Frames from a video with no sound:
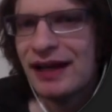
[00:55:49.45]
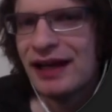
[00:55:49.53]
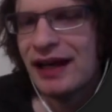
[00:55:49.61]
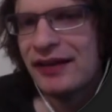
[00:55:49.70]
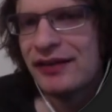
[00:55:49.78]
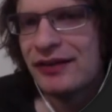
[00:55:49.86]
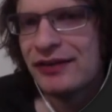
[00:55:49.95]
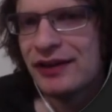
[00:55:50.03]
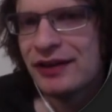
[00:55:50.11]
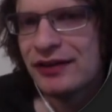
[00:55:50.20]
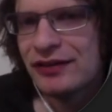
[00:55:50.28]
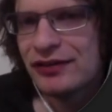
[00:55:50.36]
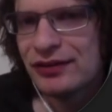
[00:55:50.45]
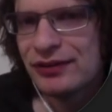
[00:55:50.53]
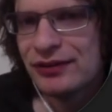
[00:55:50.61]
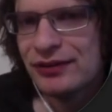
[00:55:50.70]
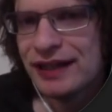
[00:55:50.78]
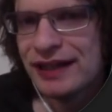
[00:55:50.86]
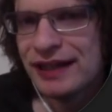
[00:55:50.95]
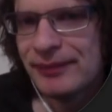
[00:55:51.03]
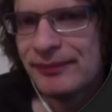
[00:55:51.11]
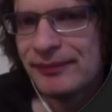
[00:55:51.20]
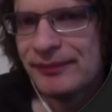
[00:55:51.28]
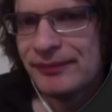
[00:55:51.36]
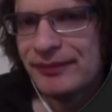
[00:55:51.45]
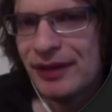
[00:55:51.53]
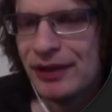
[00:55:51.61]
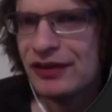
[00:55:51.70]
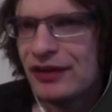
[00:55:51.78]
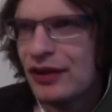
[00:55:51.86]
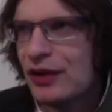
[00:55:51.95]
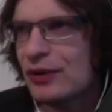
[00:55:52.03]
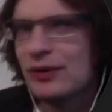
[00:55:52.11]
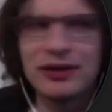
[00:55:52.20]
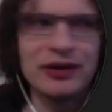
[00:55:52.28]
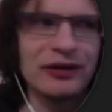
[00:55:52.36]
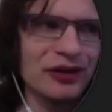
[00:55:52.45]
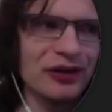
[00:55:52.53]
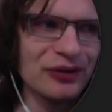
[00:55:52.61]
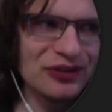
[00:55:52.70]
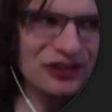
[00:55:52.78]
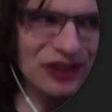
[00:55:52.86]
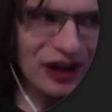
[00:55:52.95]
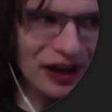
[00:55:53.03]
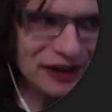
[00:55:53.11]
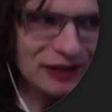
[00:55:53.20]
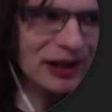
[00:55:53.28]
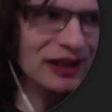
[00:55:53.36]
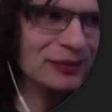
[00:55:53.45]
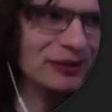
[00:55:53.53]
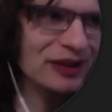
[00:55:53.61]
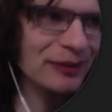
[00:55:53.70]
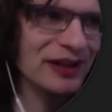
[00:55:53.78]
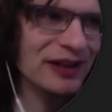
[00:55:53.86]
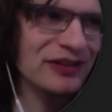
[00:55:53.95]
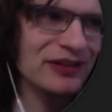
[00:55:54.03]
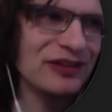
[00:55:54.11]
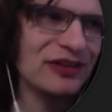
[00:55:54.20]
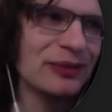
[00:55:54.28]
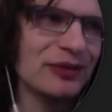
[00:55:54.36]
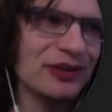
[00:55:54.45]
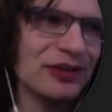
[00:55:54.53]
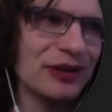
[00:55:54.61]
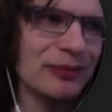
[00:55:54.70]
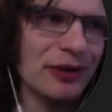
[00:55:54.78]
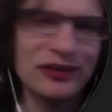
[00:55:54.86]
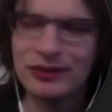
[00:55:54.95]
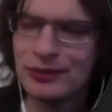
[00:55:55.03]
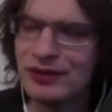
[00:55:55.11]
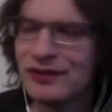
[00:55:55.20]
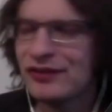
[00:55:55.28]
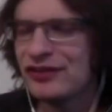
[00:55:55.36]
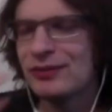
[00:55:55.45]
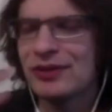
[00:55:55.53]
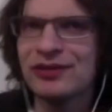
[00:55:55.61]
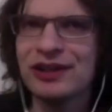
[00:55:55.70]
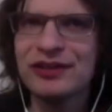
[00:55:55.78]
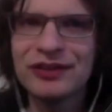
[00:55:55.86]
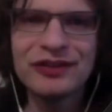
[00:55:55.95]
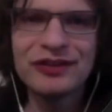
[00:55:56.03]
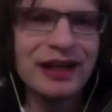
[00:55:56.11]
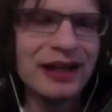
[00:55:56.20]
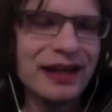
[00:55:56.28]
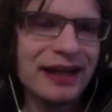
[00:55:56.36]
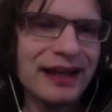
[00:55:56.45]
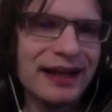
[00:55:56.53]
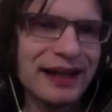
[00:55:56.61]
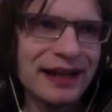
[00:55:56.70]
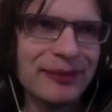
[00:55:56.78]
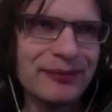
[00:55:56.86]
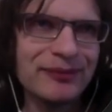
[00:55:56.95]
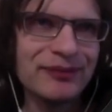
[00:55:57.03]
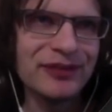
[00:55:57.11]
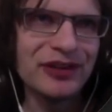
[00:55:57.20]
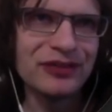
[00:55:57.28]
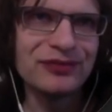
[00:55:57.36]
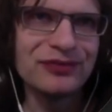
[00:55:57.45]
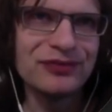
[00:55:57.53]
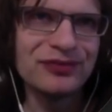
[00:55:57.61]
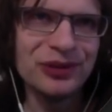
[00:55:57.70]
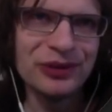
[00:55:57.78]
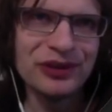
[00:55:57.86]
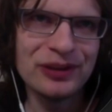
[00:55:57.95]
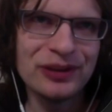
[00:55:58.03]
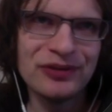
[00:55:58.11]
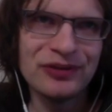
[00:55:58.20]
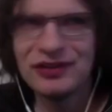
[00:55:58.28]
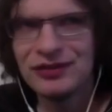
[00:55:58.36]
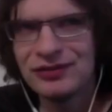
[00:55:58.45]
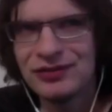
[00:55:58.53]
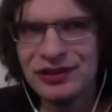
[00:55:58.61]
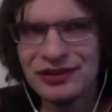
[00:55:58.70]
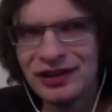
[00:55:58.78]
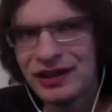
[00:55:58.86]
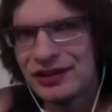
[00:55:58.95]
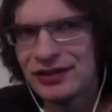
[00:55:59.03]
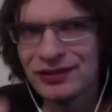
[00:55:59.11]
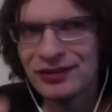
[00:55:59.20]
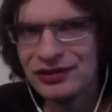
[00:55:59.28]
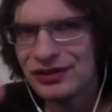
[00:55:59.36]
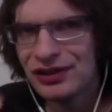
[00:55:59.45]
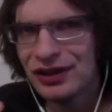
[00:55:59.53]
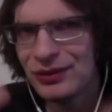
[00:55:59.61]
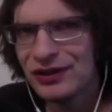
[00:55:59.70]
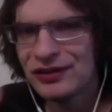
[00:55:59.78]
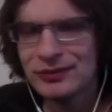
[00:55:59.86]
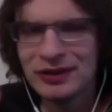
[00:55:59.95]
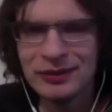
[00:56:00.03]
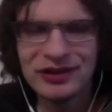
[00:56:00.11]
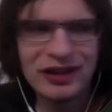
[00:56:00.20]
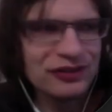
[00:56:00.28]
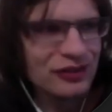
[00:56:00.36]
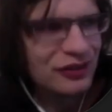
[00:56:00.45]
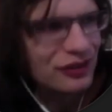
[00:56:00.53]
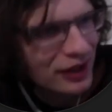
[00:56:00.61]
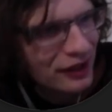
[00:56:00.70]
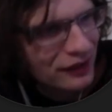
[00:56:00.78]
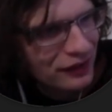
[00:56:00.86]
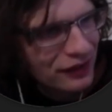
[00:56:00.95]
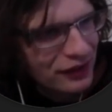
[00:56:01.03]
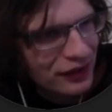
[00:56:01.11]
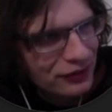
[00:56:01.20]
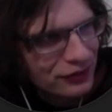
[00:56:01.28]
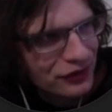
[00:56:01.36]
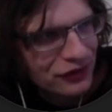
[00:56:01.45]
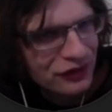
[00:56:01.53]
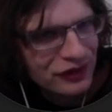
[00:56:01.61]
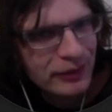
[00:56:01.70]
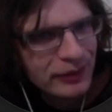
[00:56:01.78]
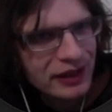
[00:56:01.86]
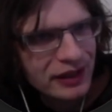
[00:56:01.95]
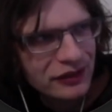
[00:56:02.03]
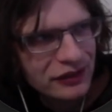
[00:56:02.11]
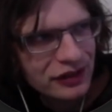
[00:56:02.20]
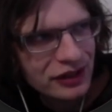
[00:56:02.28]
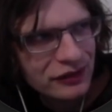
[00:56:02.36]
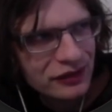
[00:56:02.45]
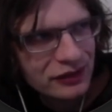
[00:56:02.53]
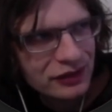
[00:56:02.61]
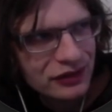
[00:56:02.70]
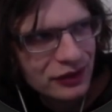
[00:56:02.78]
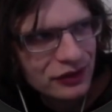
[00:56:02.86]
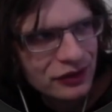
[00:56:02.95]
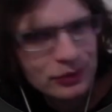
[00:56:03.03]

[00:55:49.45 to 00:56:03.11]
And things to not all the consoles are entirely compatible. In terms of, most of them all have similar features. There's a few exceptions in the feature guide where there's some limitations around, like for instance, the Yamaha TF series don't